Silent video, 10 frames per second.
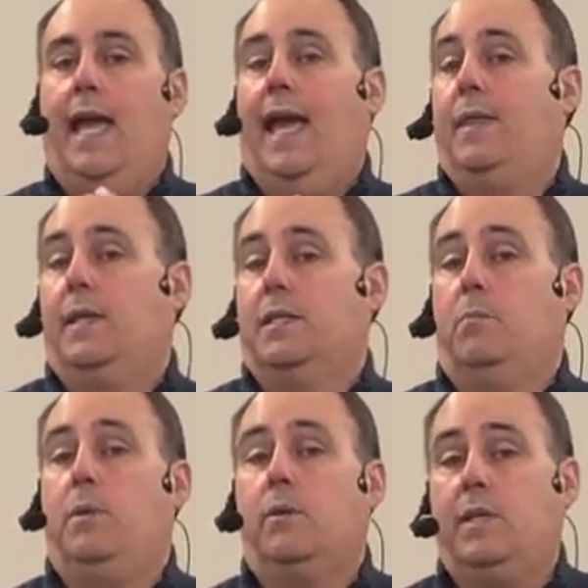and there's the
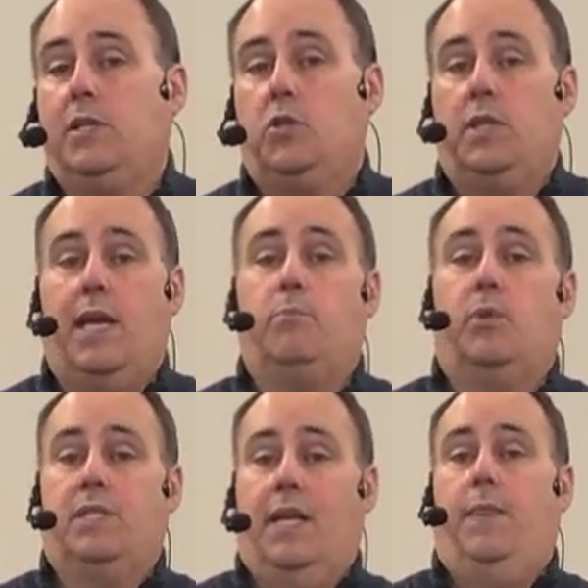ability to then
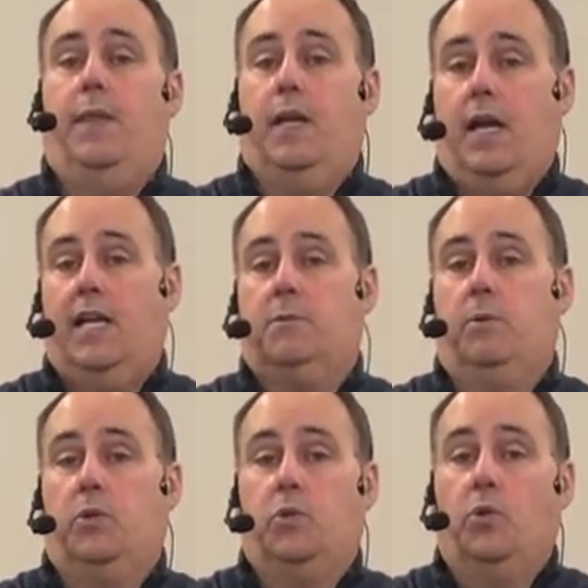present the
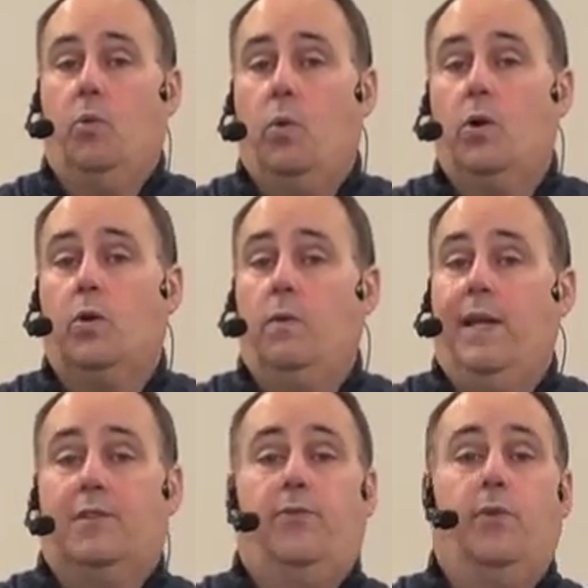gospel to a world
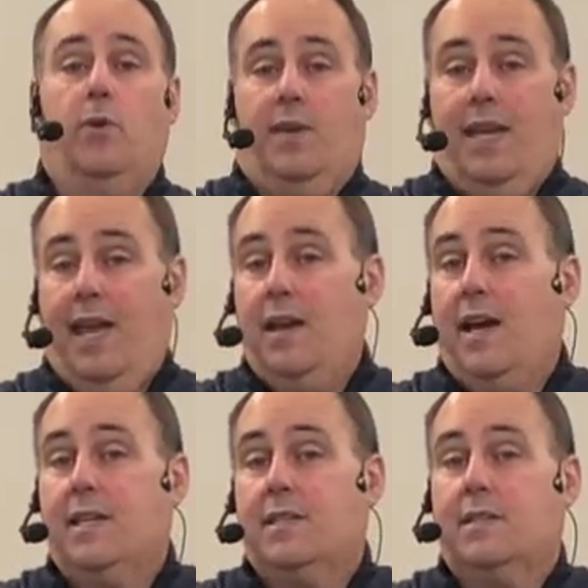that's full of
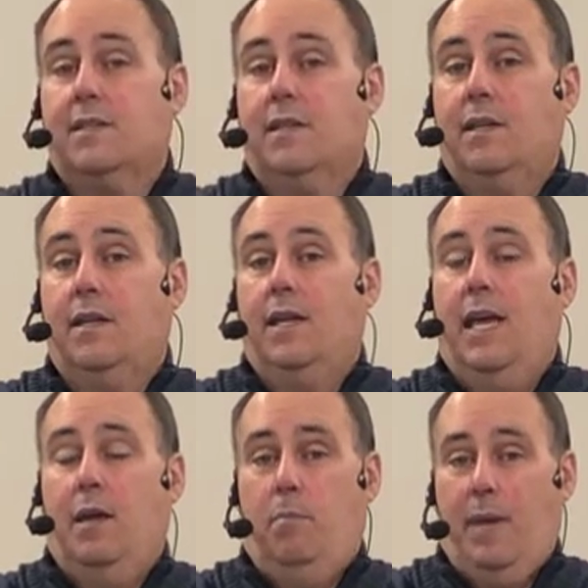chaos,
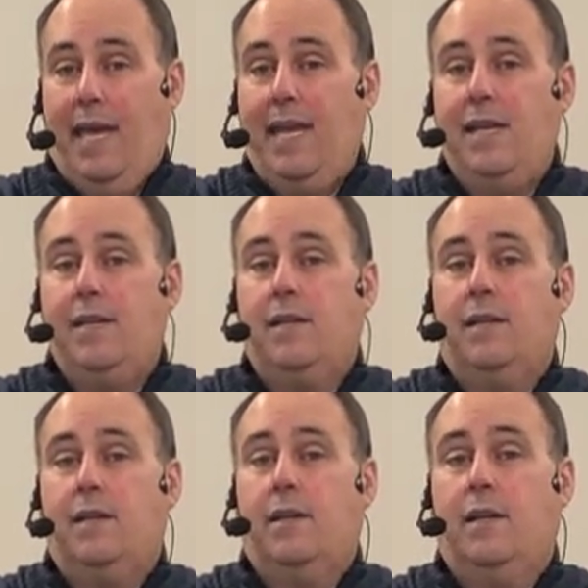pain,
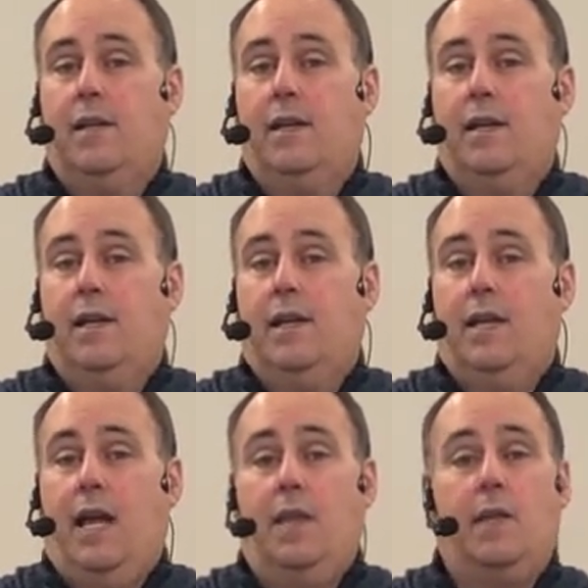
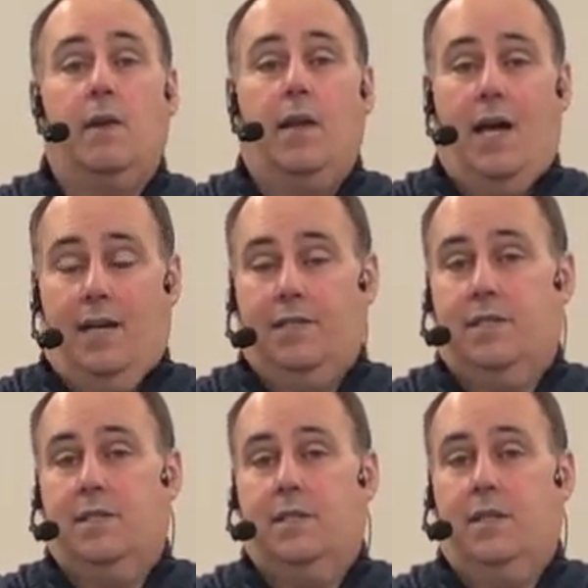and they're
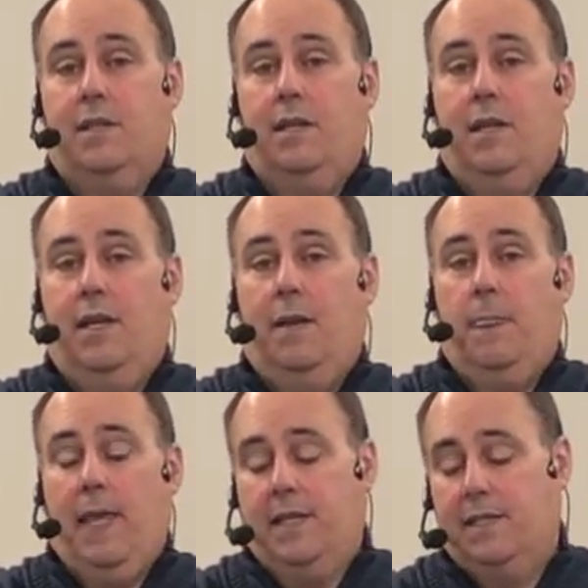lost.
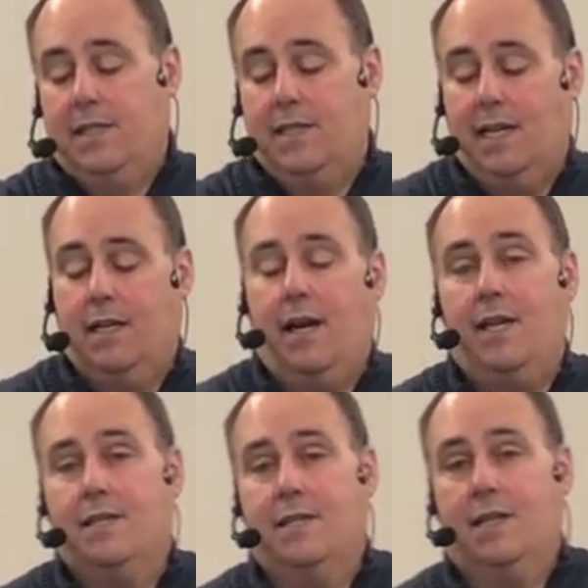And it says that
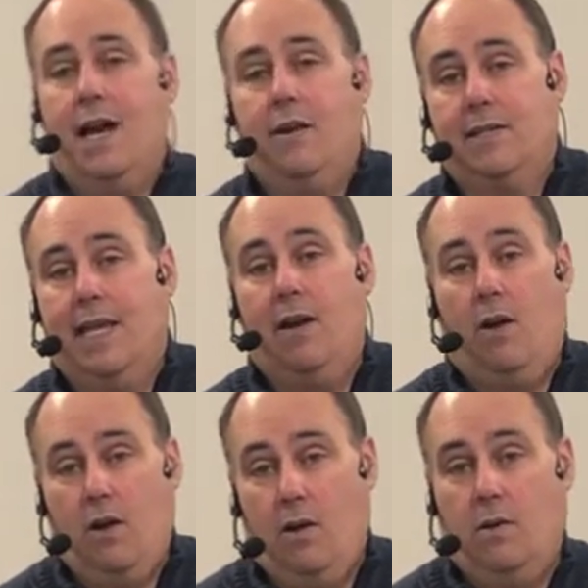God's desire is that
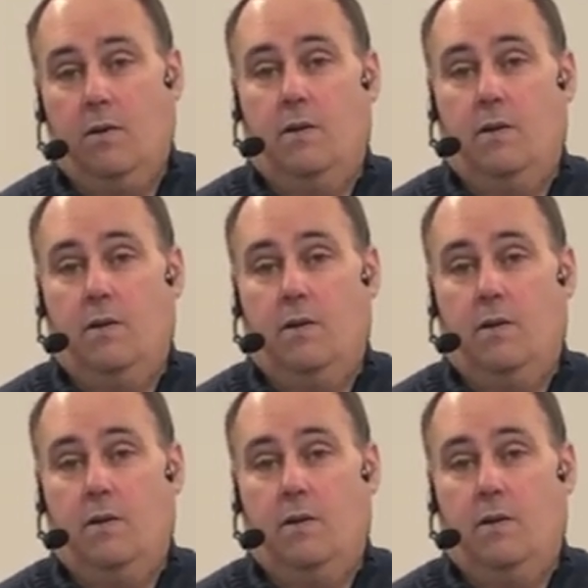all,